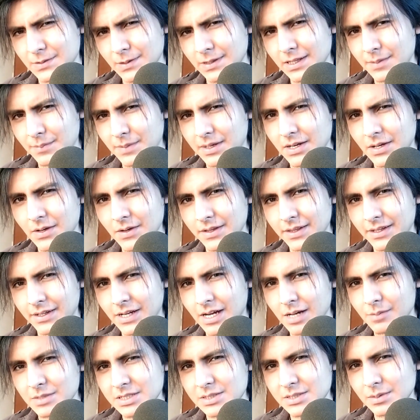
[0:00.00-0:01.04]
Do let me know in the
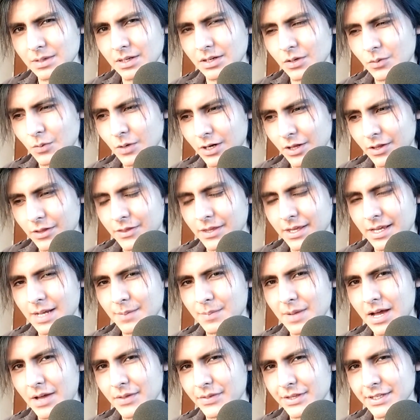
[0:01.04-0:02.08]
comments below what do you think
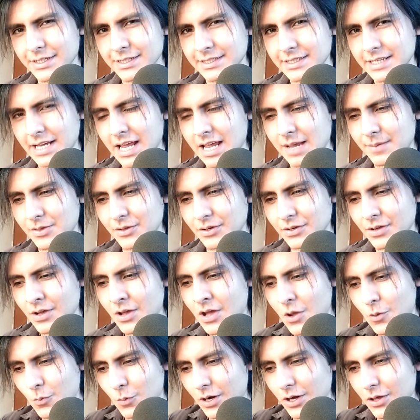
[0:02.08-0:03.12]
about this game.
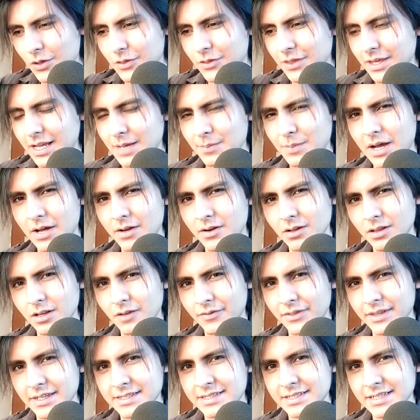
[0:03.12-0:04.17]
What do you think about all
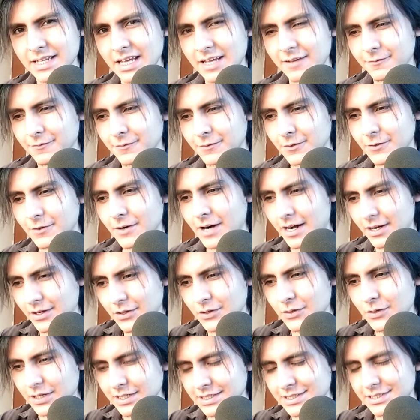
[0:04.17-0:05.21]
of this info? Are
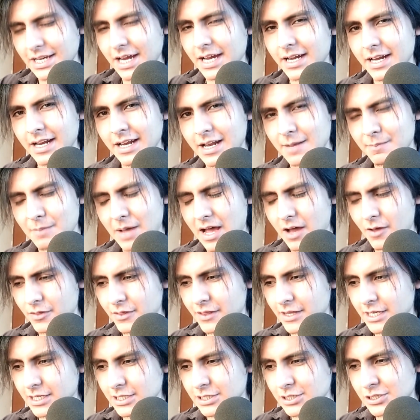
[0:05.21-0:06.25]
you excited
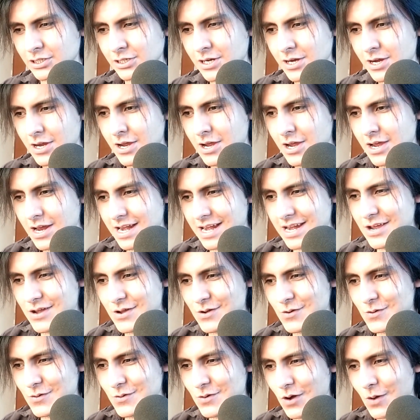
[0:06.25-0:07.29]
about this
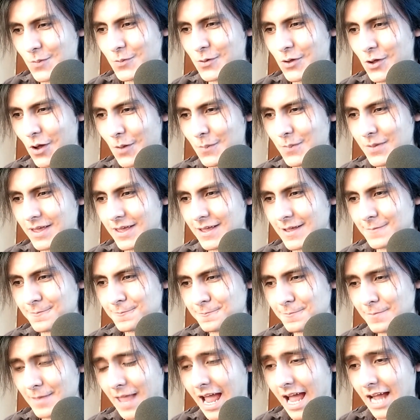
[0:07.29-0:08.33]
new upcoming
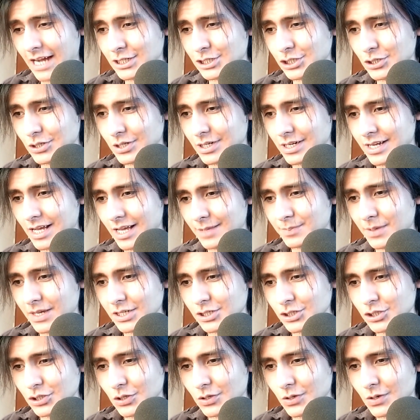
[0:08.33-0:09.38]
action
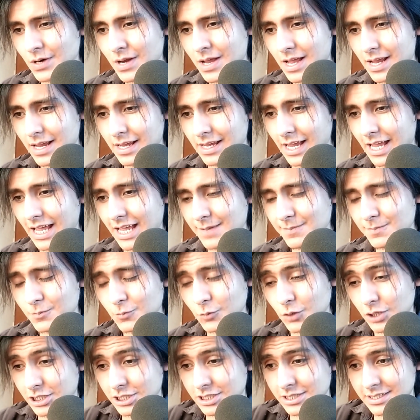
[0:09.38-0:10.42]
adventure game,
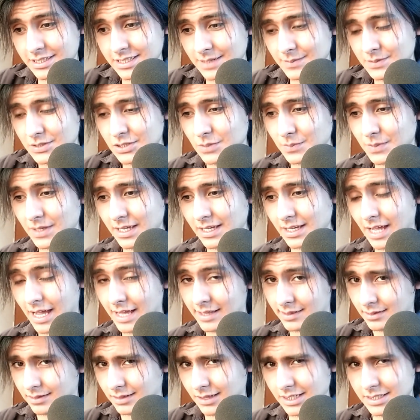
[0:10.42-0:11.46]
which seems to be,
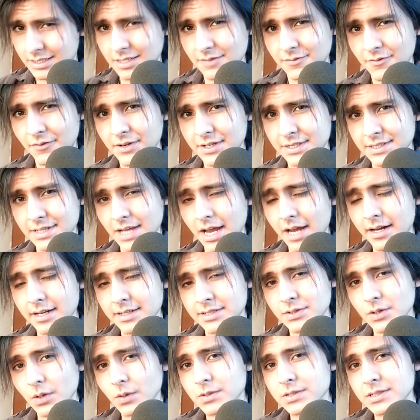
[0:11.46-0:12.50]
at least at first sight, a
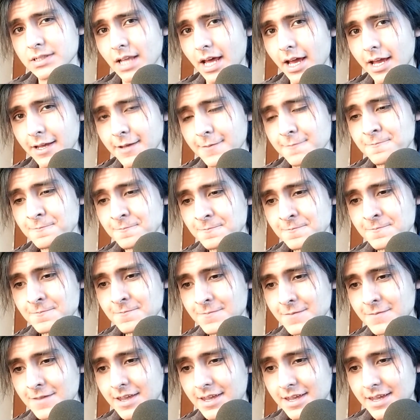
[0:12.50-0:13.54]
Souls-like?
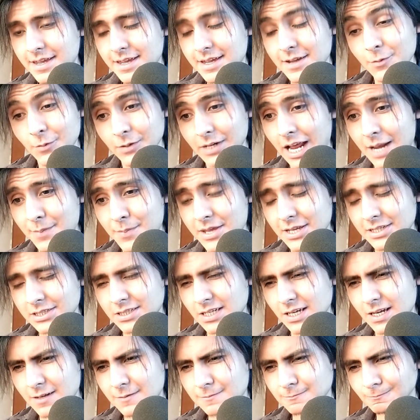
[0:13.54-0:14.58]
With that being
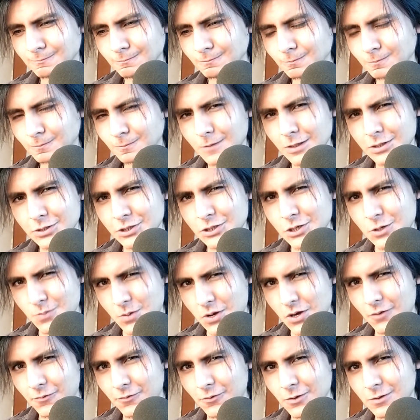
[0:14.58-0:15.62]
said, I'll see you
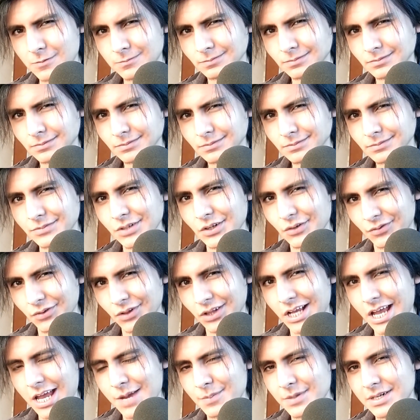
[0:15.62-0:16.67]
beautiful
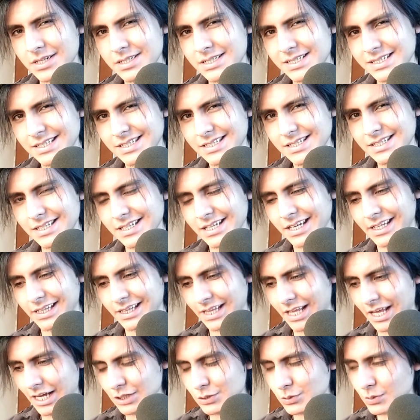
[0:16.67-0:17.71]
gamers
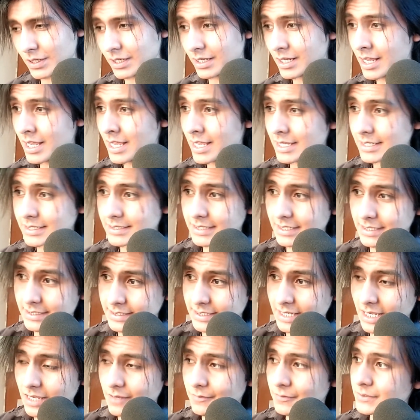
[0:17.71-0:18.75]
in the next one. Stay
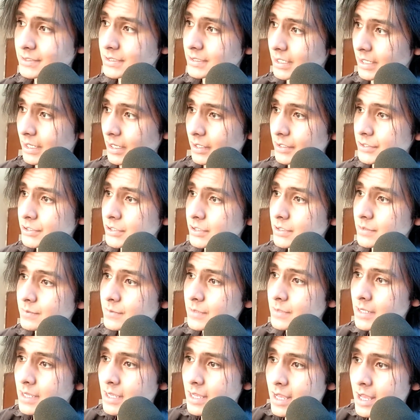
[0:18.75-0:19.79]
safe, stay
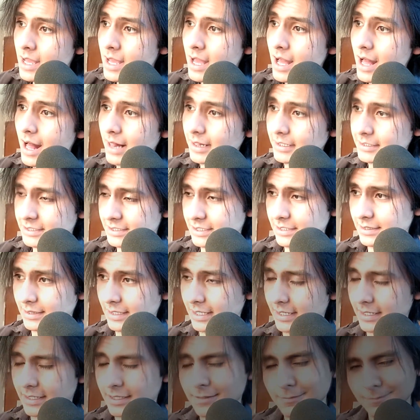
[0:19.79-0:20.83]
awesome. I'll see you
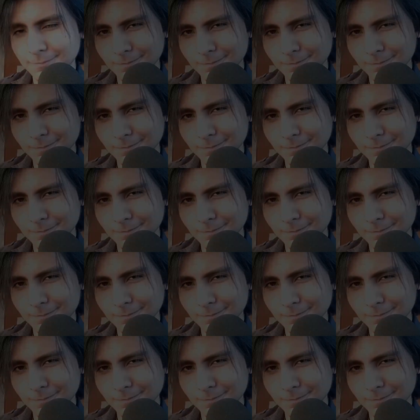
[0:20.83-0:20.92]
later.